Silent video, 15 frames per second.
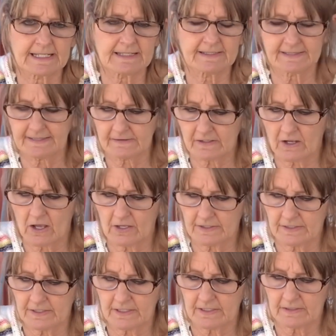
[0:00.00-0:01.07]

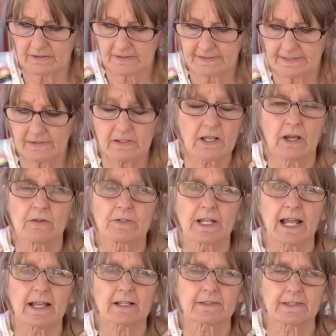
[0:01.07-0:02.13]
silicon
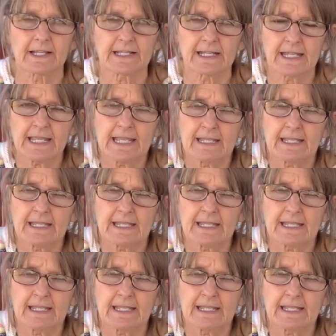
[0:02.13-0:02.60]
dioxide